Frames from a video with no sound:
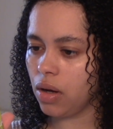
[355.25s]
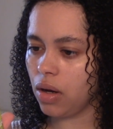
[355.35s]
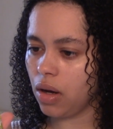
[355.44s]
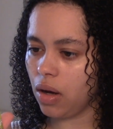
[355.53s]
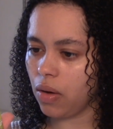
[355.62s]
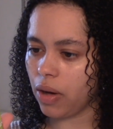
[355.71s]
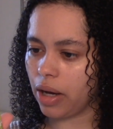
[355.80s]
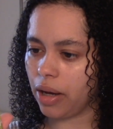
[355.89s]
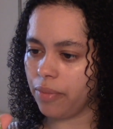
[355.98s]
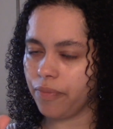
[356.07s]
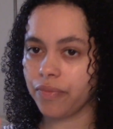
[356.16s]

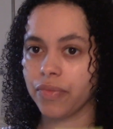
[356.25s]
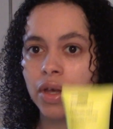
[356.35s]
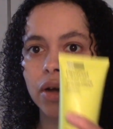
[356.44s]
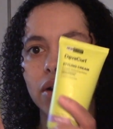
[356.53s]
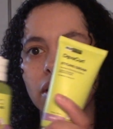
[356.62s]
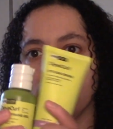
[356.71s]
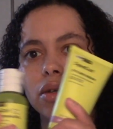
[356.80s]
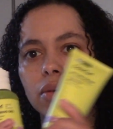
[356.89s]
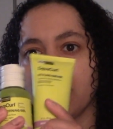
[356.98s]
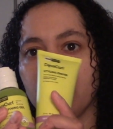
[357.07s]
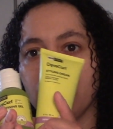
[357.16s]
Okay, alright, so
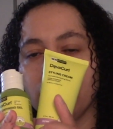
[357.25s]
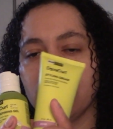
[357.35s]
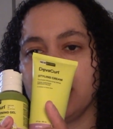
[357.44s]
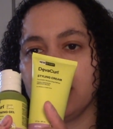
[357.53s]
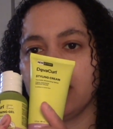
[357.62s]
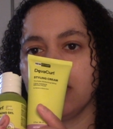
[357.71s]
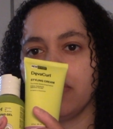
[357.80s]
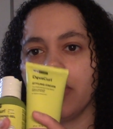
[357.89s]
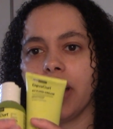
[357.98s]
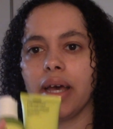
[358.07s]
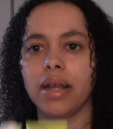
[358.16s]
I'm going to put these two
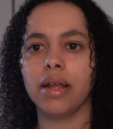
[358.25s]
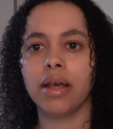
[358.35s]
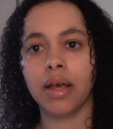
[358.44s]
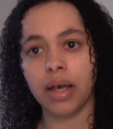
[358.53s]
in,